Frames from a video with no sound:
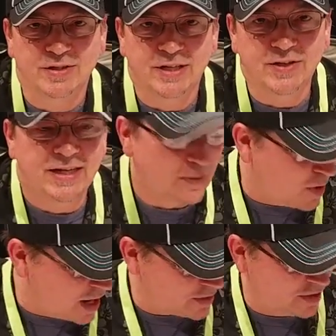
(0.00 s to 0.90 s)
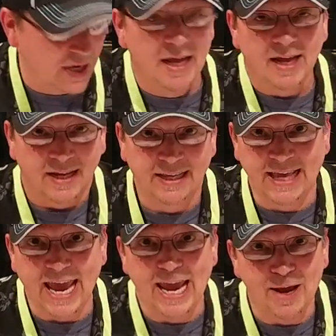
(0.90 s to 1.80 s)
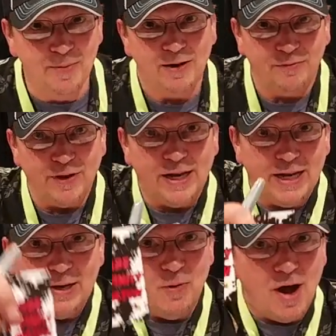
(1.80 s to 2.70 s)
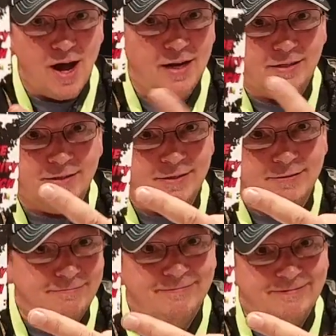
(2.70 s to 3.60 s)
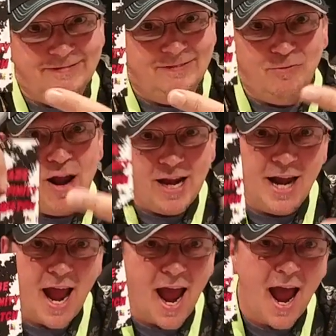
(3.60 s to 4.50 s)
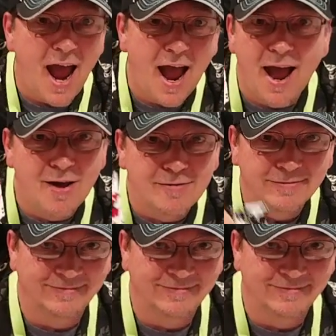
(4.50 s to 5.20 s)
And you need to watch Gabe Infinity Watch right now!